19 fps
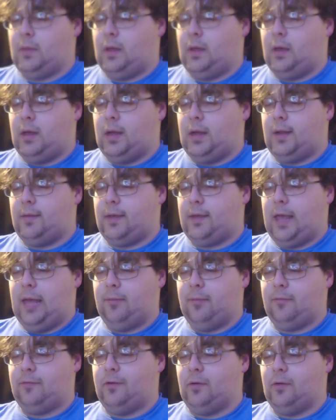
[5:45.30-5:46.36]
In the game
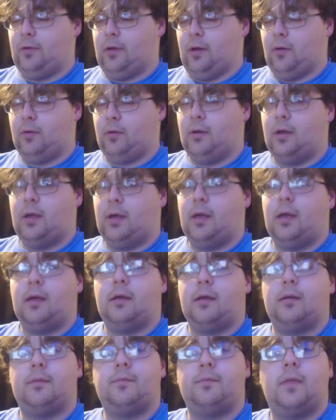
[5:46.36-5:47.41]
of YuGiOh,
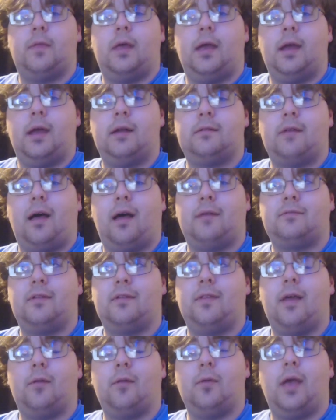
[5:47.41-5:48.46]
it is often
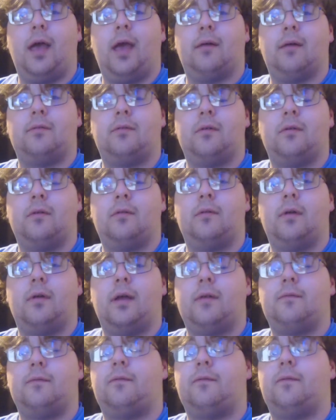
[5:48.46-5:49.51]
that we have
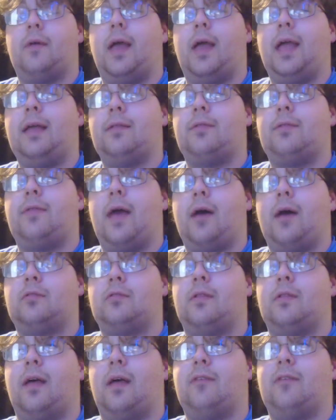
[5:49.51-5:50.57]
8,000
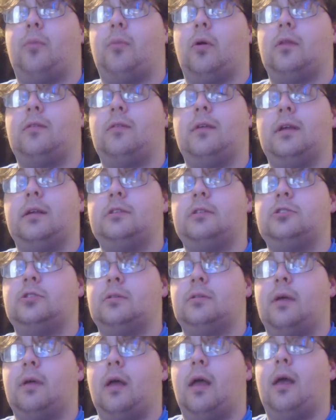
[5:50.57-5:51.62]
life points each,
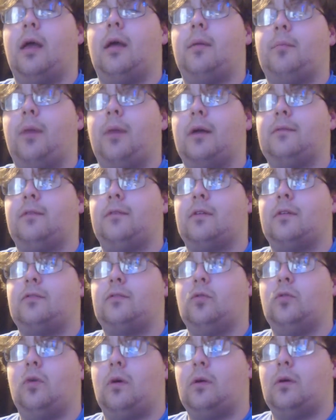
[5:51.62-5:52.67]
but for this
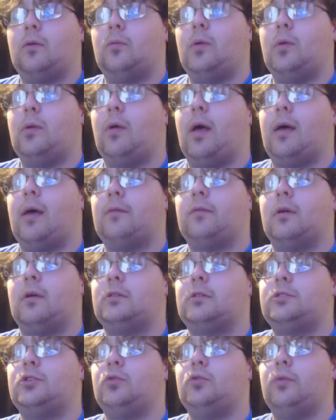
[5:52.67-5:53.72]
duel, we will have
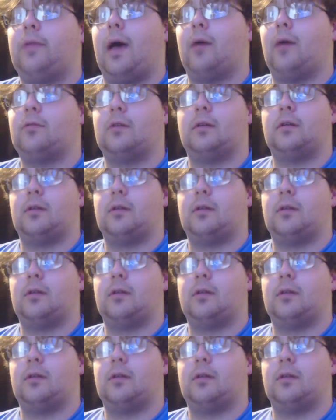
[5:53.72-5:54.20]
2,000.